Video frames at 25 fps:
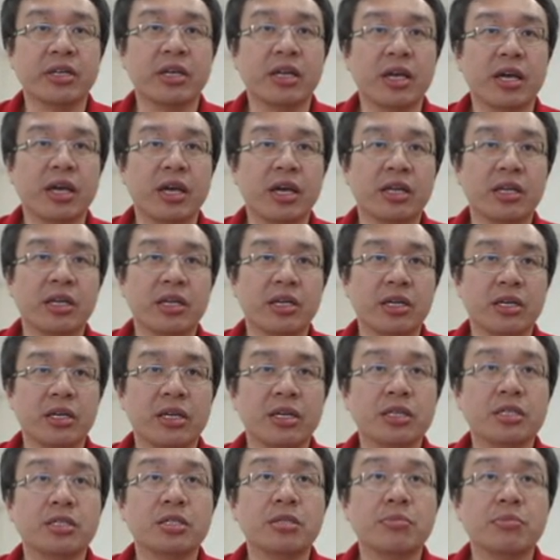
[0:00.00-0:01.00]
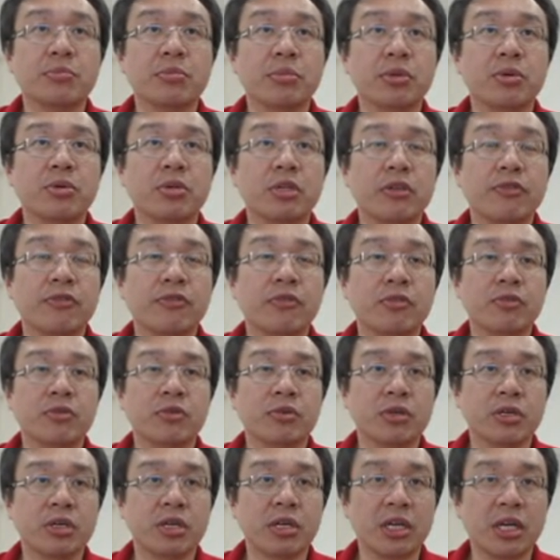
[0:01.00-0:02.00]
and this
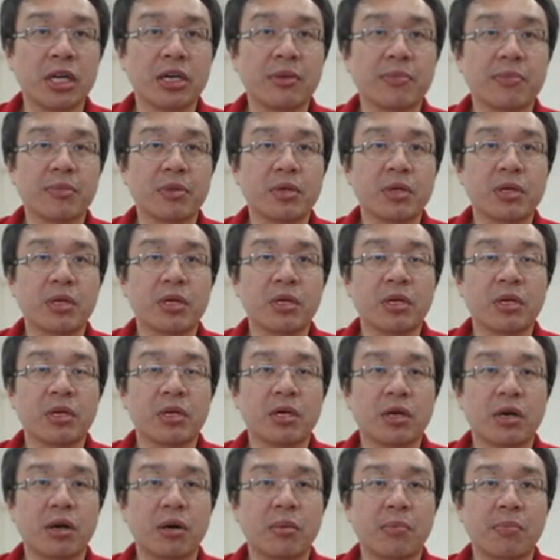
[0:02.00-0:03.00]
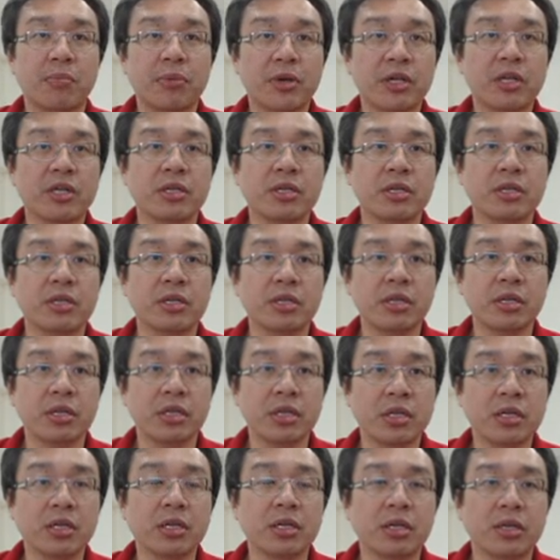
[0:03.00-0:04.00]
beautiful game complete
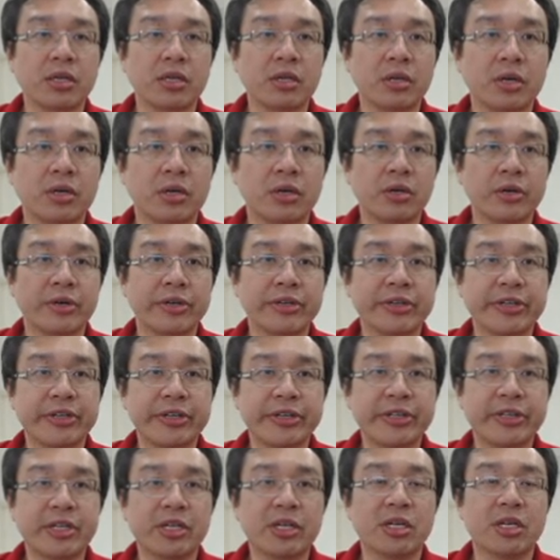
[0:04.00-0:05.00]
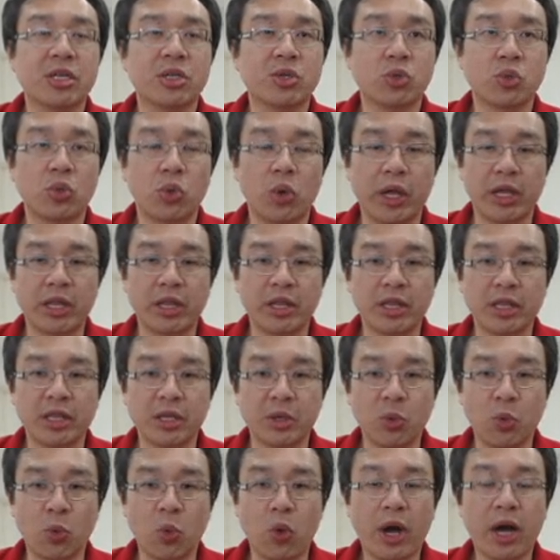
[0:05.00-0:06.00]
in only
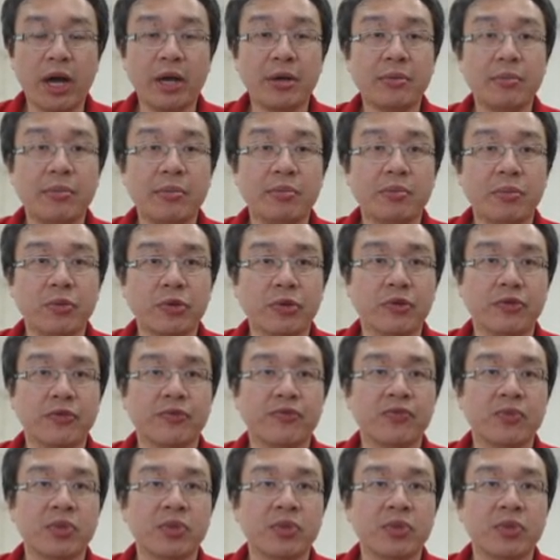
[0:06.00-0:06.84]
21 moves.